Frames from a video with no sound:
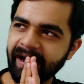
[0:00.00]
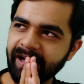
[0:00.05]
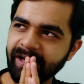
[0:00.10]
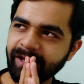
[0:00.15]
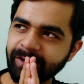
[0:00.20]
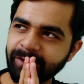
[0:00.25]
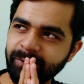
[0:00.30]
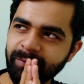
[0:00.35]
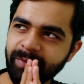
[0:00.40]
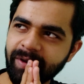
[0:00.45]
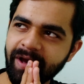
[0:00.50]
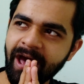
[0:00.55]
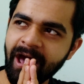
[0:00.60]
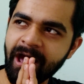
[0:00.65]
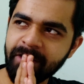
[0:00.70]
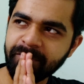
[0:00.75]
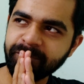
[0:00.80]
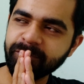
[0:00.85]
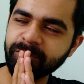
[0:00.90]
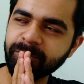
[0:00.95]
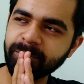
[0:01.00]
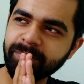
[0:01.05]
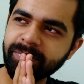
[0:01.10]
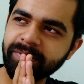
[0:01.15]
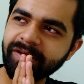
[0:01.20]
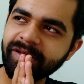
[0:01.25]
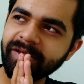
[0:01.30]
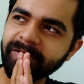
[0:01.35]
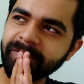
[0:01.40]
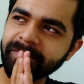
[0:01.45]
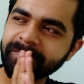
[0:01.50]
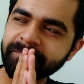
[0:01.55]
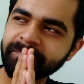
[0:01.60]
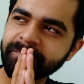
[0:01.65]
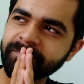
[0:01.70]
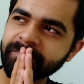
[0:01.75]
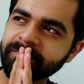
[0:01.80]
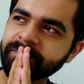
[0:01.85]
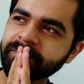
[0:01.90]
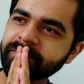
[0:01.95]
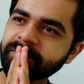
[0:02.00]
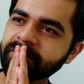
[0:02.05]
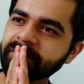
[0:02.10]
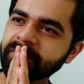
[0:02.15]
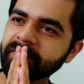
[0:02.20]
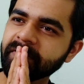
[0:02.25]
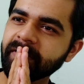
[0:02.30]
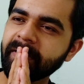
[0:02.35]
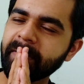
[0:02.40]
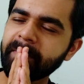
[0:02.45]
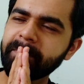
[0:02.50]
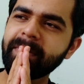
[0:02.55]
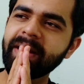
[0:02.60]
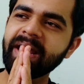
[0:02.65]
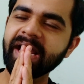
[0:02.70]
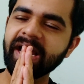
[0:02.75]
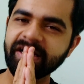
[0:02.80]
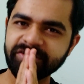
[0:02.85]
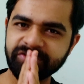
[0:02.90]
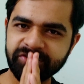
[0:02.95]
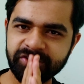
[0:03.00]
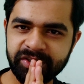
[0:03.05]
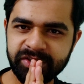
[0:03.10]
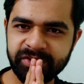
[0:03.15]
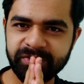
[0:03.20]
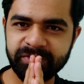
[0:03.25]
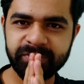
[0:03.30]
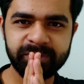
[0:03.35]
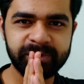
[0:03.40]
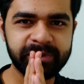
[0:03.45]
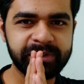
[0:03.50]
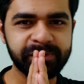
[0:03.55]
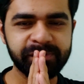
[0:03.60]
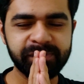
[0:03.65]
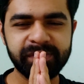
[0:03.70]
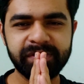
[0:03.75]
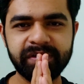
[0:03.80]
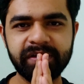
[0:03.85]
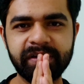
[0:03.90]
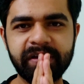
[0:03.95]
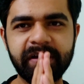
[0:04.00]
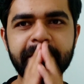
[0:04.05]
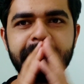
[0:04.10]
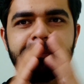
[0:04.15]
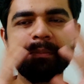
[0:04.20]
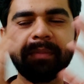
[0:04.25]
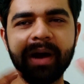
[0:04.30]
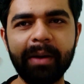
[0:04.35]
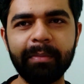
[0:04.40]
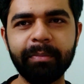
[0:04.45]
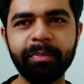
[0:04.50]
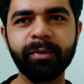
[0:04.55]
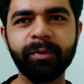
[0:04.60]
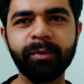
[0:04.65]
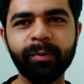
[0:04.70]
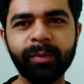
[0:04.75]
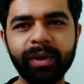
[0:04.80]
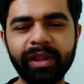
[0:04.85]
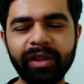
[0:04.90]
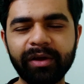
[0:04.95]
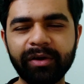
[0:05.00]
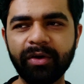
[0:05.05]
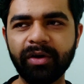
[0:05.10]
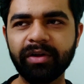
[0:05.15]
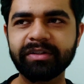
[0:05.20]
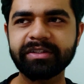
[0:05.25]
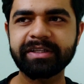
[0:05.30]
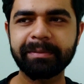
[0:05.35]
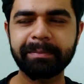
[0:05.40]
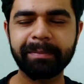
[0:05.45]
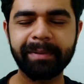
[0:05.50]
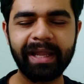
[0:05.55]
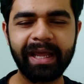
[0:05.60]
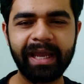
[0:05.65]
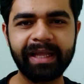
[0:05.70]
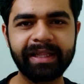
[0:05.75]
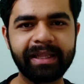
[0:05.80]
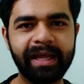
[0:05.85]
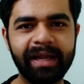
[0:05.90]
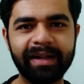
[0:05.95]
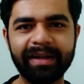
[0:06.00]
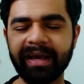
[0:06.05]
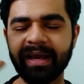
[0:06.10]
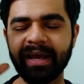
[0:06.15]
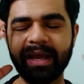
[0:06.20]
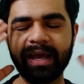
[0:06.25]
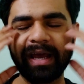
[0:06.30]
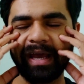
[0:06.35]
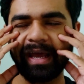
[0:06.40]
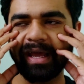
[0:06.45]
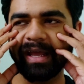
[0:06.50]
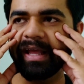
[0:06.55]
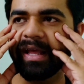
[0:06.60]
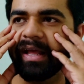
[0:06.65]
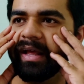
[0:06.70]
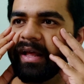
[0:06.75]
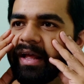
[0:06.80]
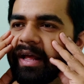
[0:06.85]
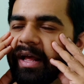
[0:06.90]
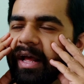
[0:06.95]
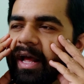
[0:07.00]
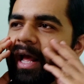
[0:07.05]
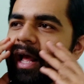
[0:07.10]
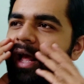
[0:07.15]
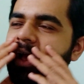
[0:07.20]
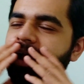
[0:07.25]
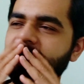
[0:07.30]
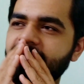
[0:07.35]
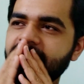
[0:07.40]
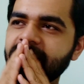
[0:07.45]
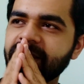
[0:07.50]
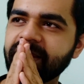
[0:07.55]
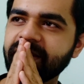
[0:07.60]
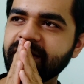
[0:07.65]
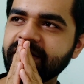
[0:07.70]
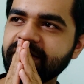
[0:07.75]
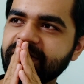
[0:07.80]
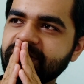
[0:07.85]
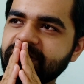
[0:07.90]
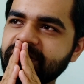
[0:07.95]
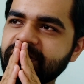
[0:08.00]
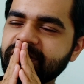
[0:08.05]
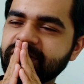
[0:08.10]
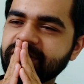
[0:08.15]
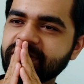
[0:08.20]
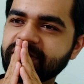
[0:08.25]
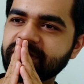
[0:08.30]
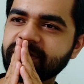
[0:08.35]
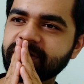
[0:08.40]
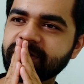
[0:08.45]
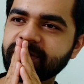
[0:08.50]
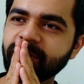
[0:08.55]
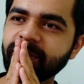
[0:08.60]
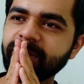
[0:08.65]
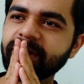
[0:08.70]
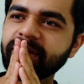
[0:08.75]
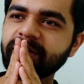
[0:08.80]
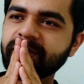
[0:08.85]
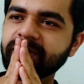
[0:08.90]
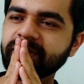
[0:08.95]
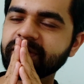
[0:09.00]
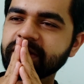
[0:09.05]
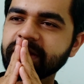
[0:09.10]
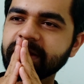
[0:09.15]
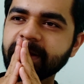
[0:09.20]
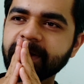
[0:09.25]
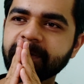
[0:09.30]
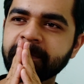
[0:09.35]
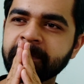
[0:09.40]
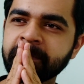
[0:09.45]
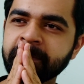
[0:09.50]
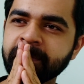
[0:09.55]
You have to be a mega genius to even come up with a concept like that. It's just so interesting.